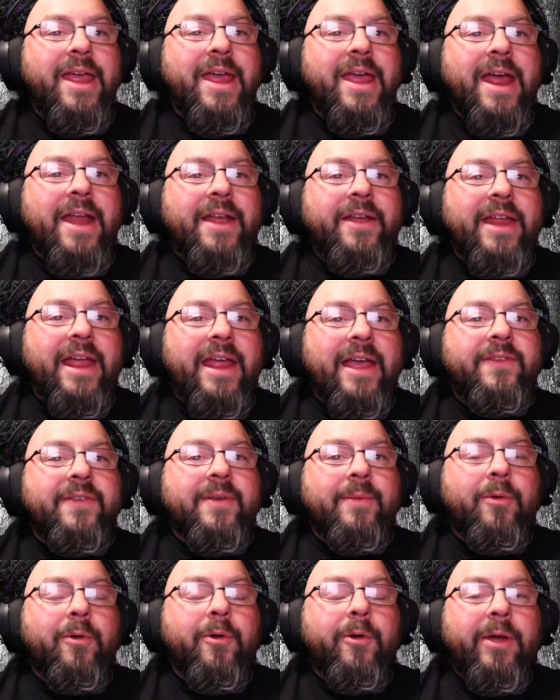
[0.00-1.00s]
and take some
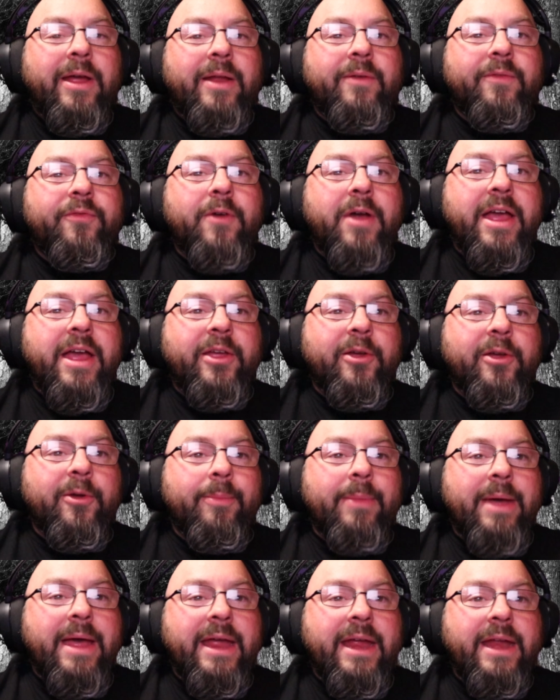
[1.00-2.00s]
more and fry your
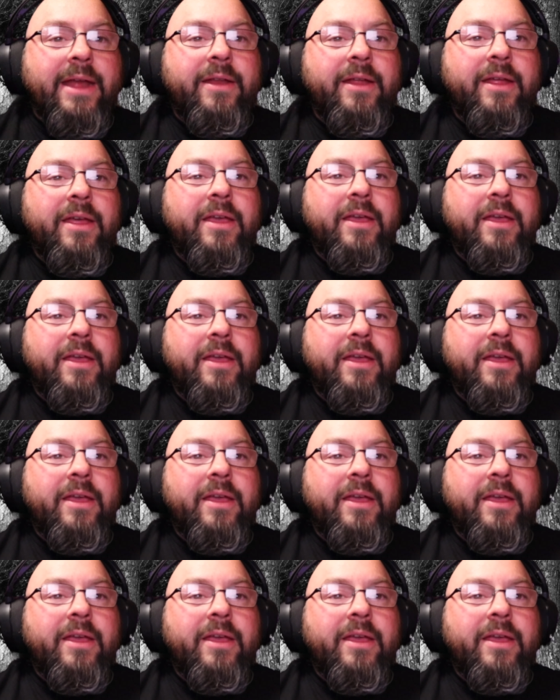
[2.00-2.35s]
mind.